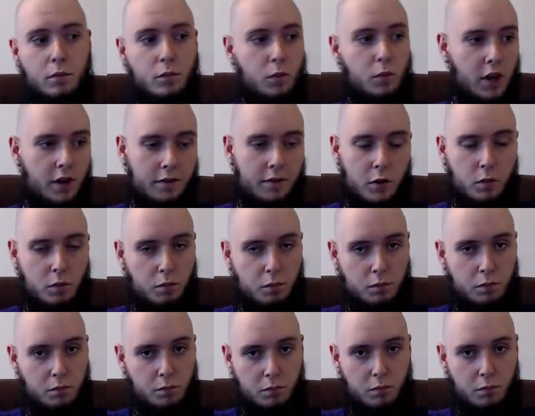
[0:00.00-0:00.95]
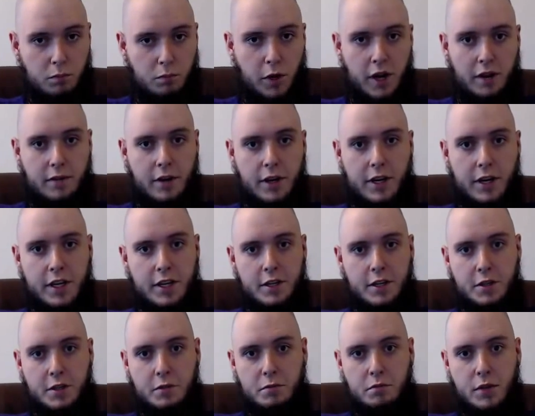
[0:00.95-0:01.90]
whatever it
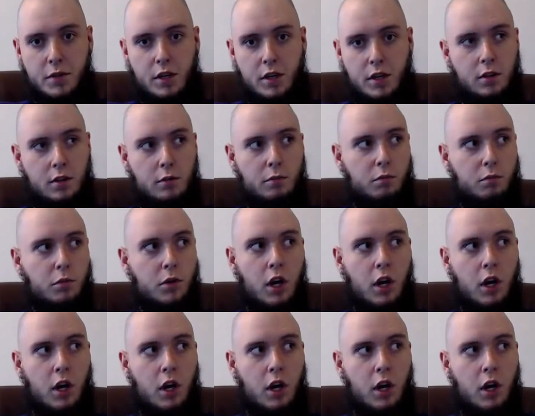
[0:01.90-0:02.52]
is that you